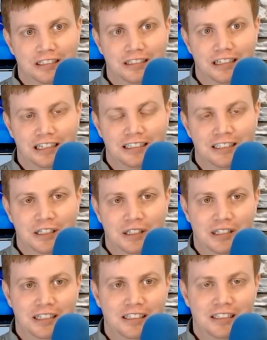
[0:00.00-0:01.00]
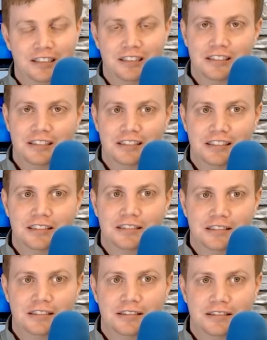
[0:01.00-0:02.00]

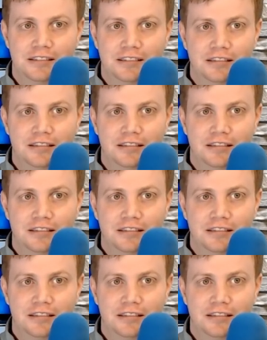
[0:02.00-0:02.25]
[no speech]